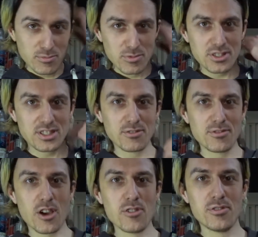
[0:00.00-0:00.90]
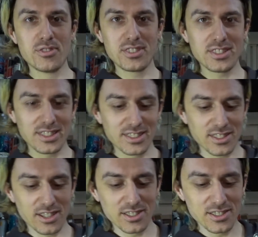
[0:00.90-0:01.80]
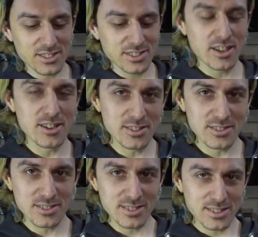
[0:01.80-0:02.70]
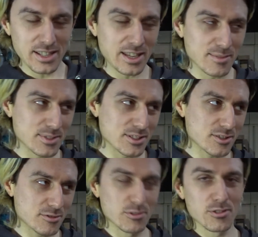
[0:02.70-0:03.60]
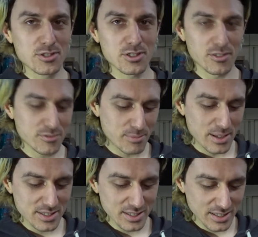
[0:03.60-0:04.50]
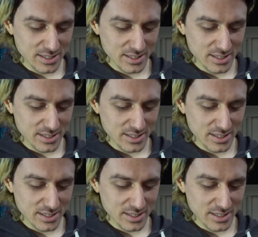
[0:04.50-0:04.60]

still known in under certain names as Crawled Soft, basically.